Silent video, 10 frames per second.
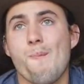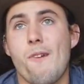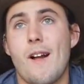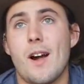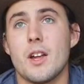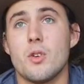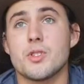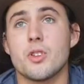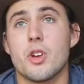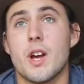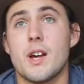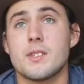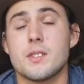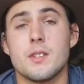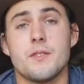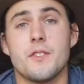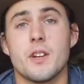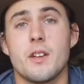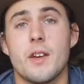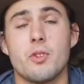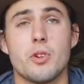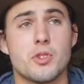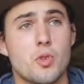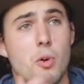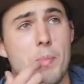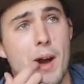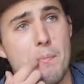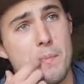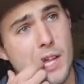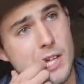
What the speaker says: I also got asked if I ever got a sore bum.